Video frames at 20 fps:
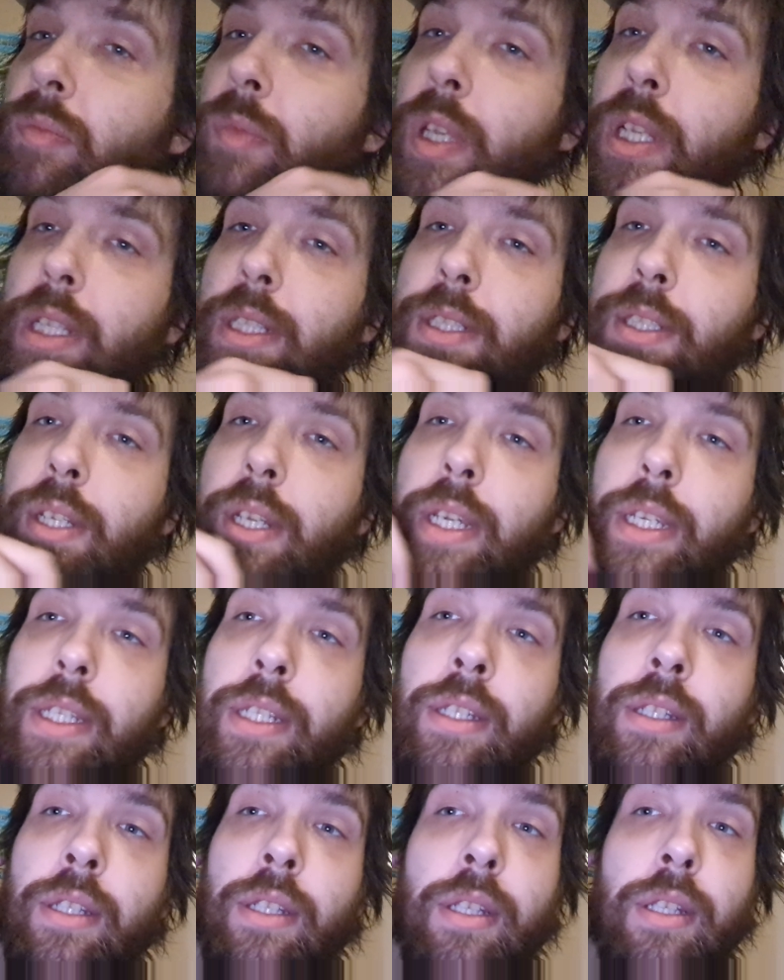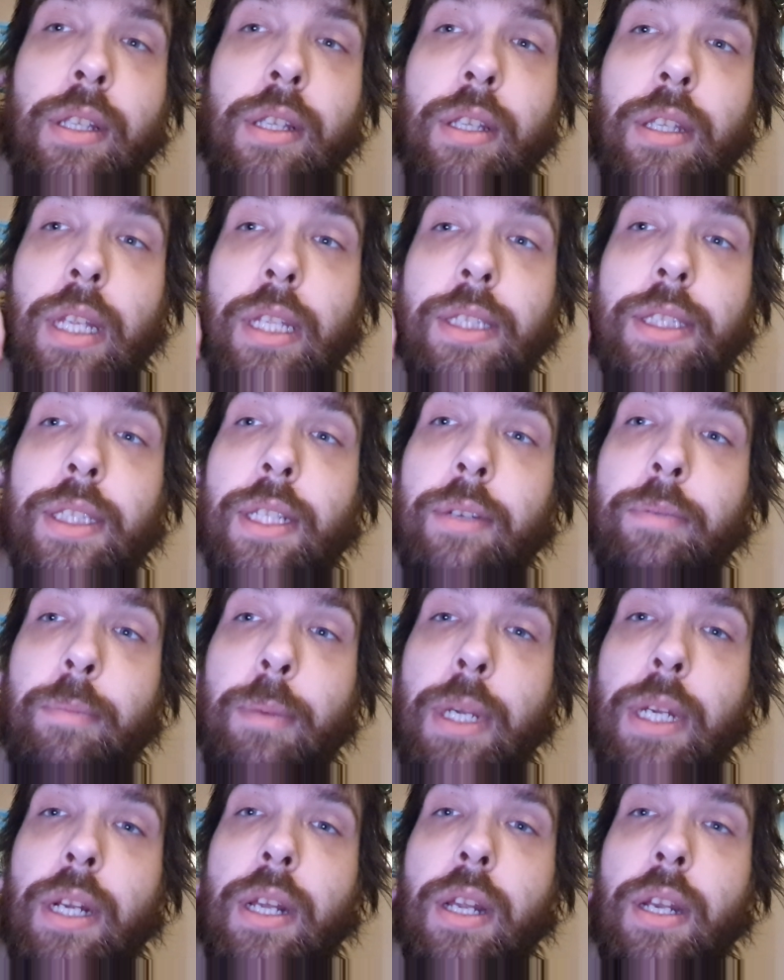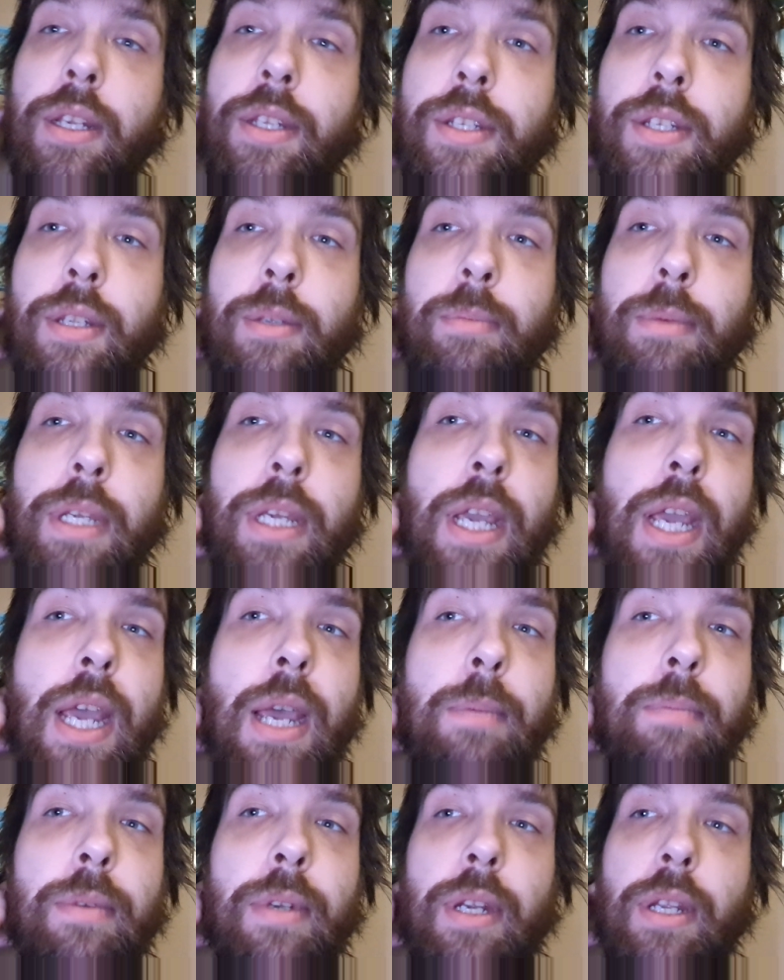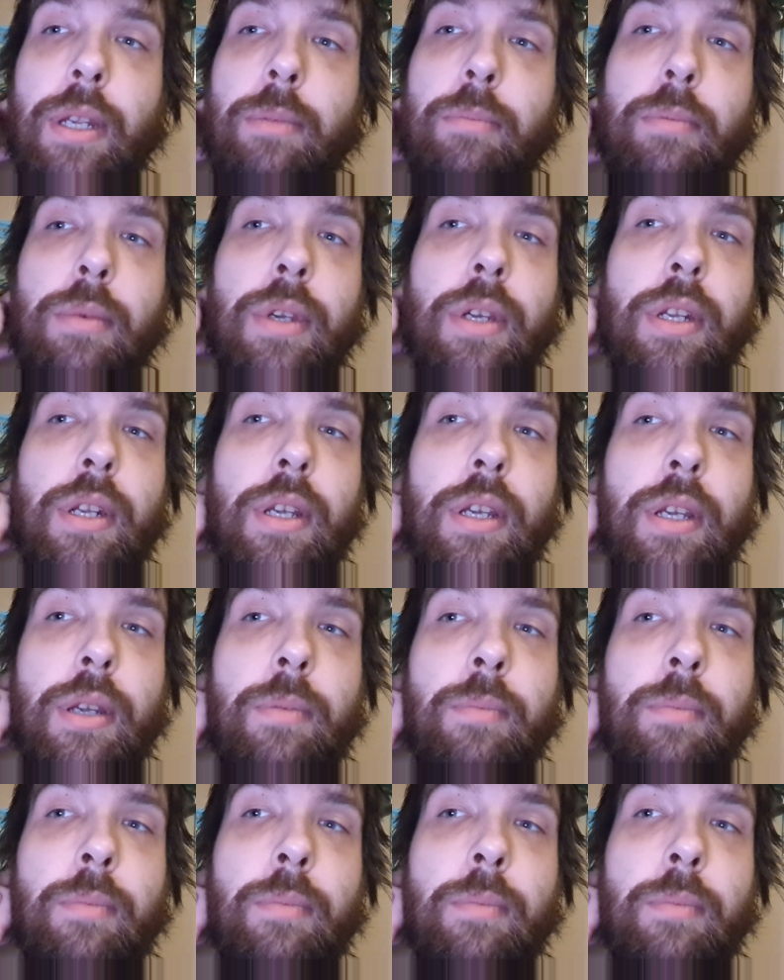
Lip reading: it's like that stuff might honestly be happening, but